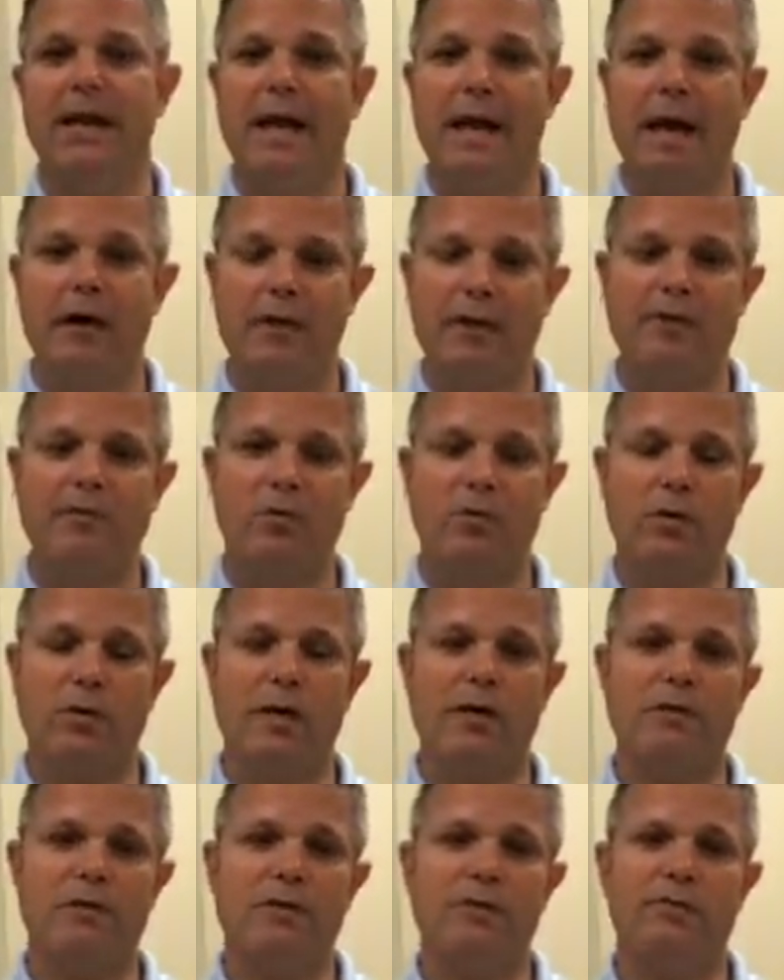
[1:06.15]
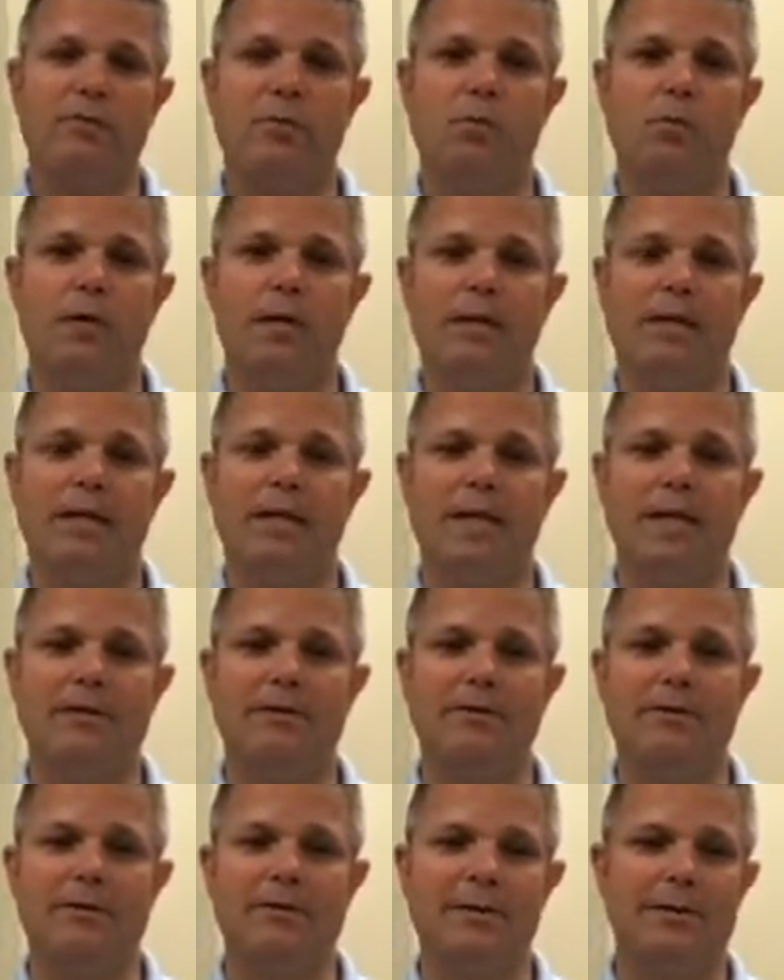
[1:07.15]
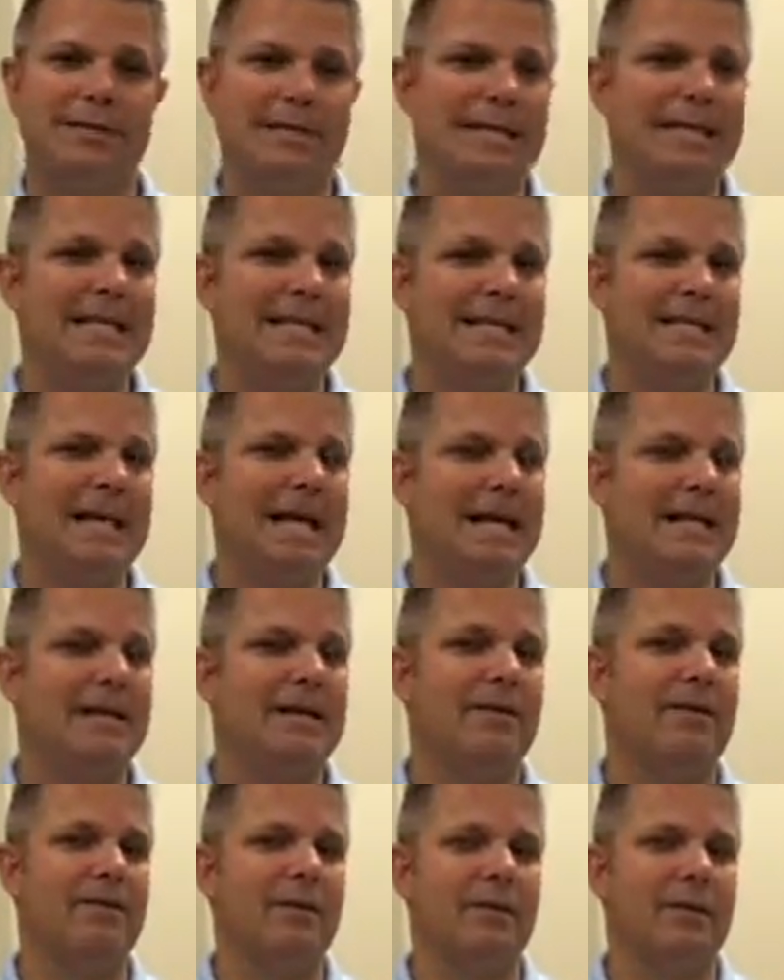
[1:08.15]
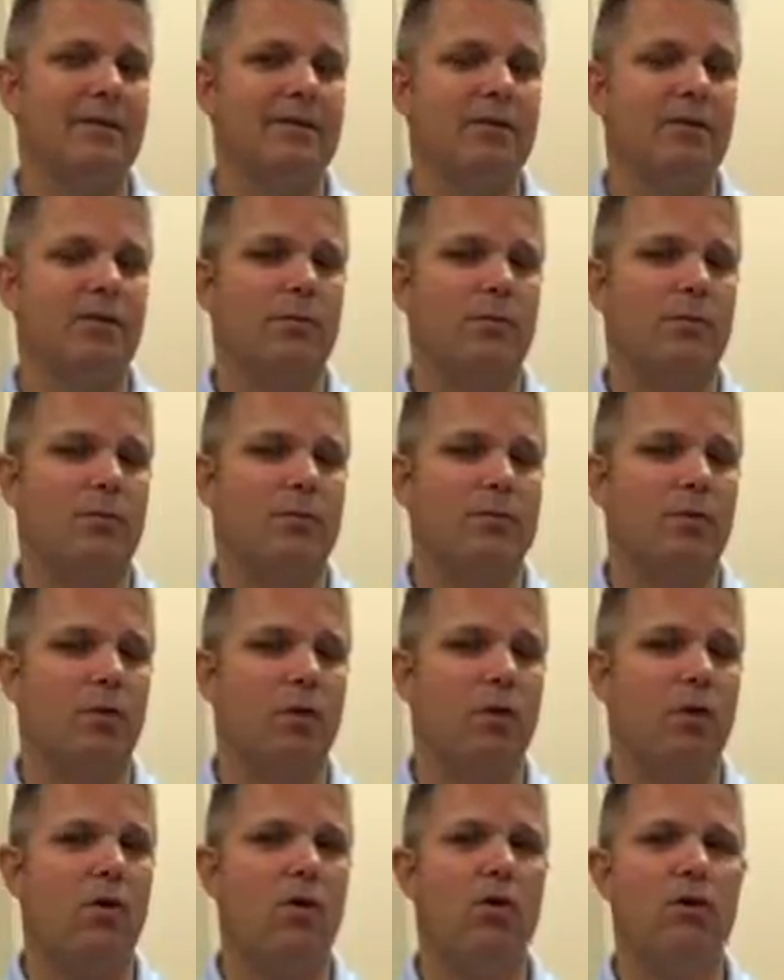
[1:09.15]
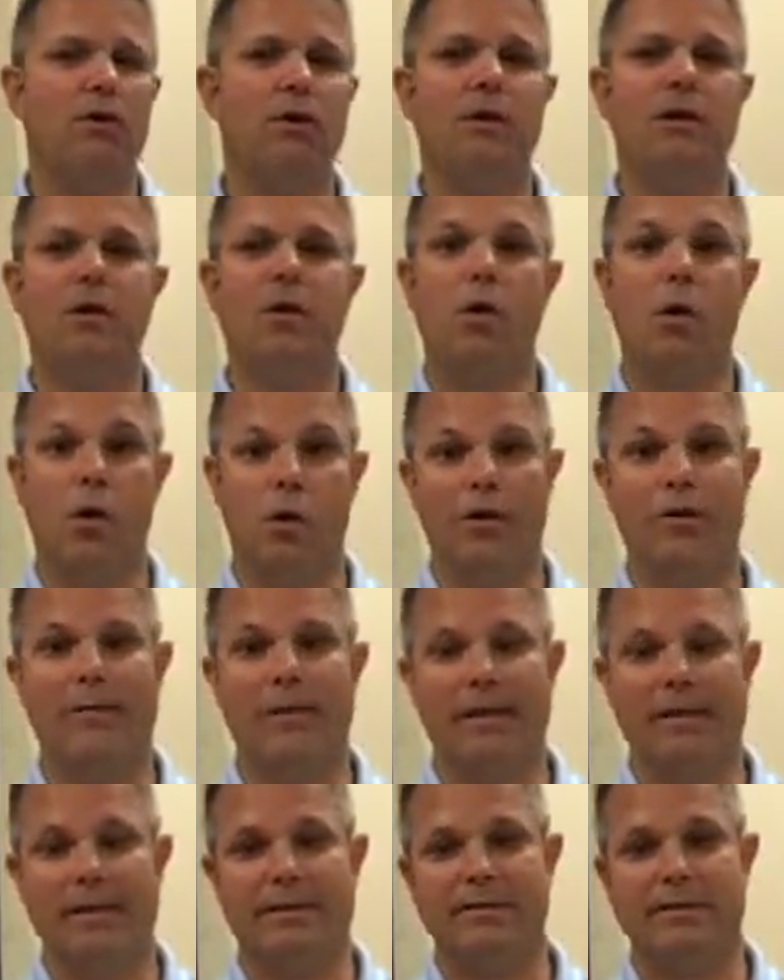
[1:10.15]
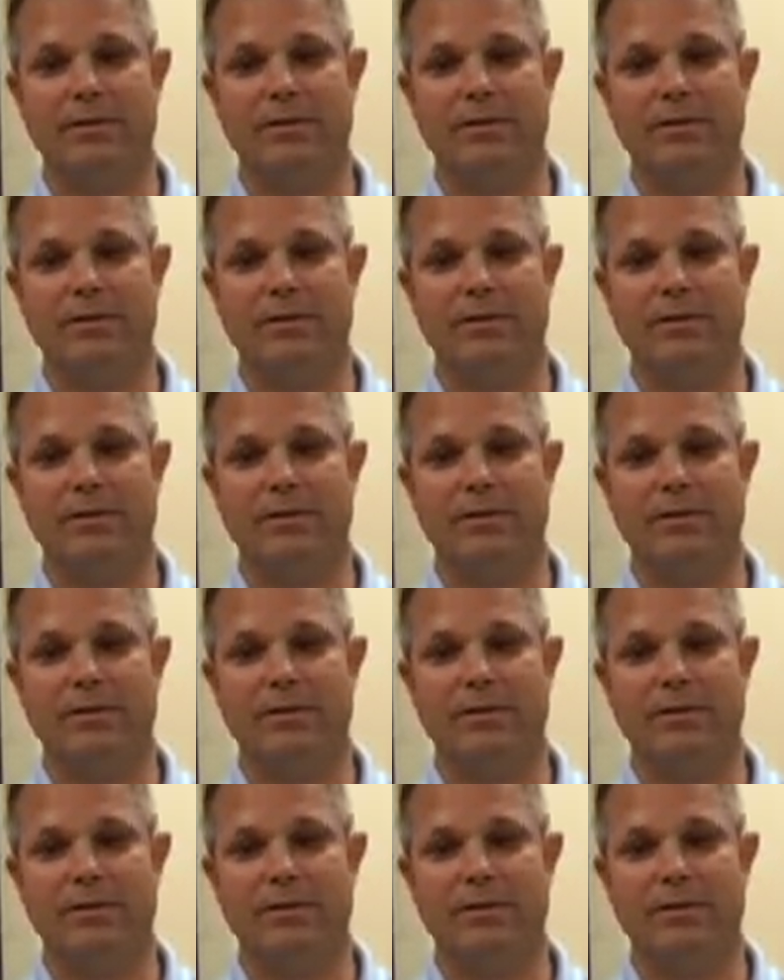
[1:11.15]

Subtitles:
However, what I learned from one of my lenders is these days everything is almost all automated.